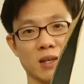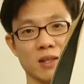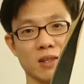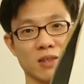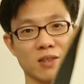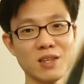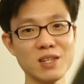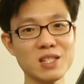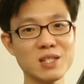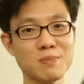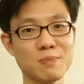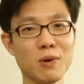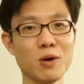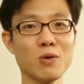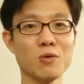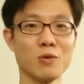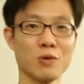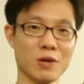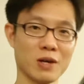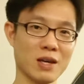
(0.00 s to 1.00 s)
This
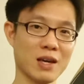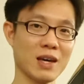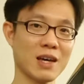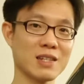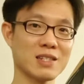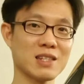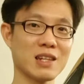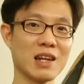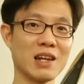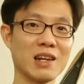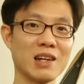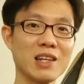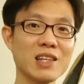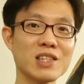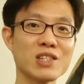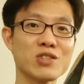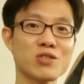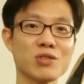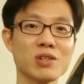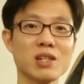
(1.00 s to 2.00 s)
bow has
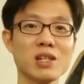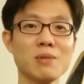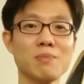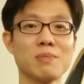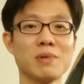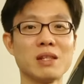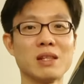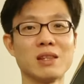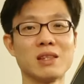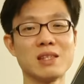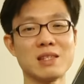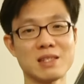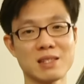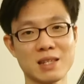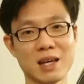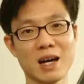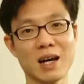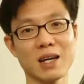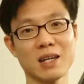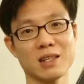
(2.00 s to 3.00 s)
literally been
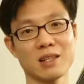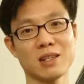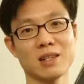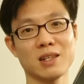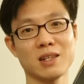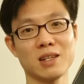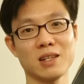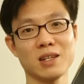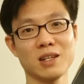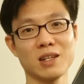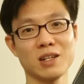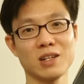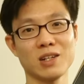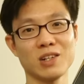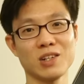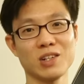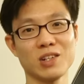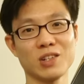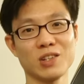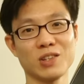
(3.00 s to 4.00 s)
designed
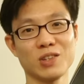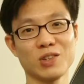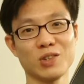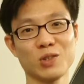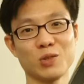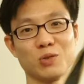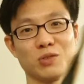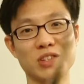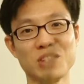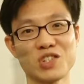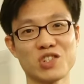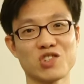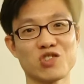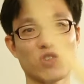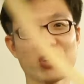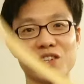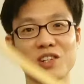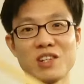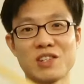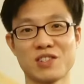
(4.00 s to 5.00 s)
to
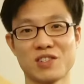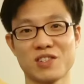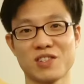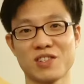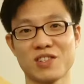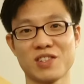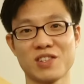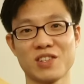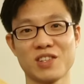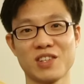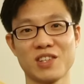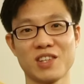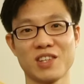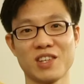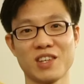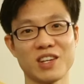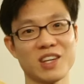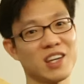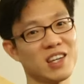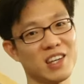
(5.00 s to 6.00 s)
destroy this,
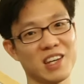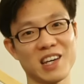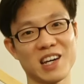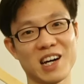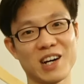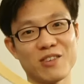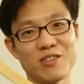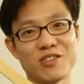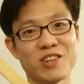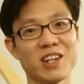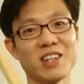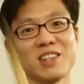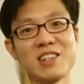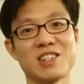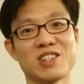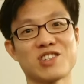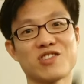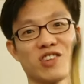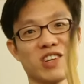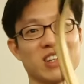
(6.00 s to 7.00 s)
okay, outright
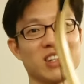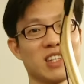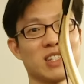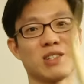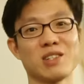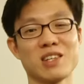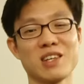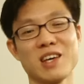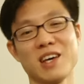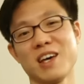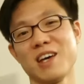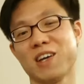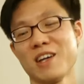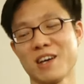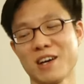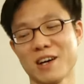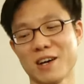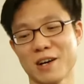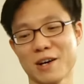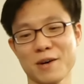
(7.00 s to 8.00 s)
destroying this.
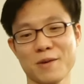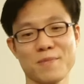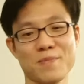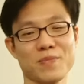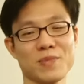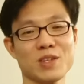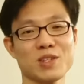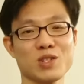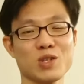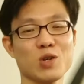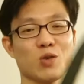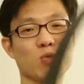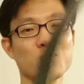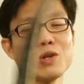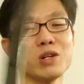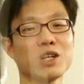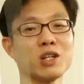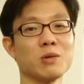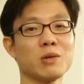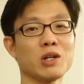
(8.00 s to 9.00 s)
So
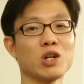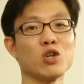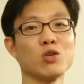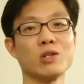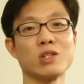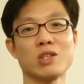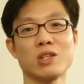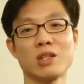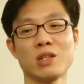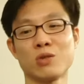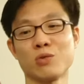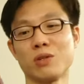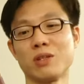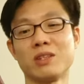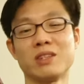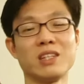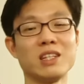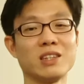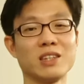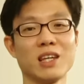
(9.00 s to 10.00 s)
we're gonna go into the
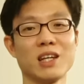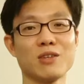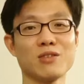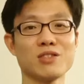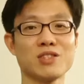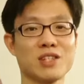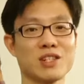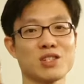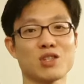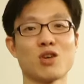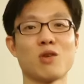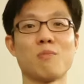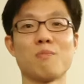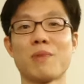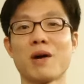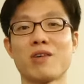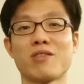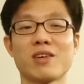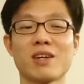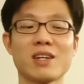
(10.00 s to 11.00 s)
details, just
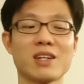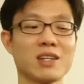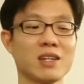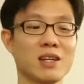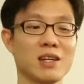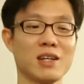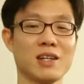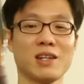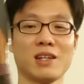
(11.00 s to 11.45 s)
comparing,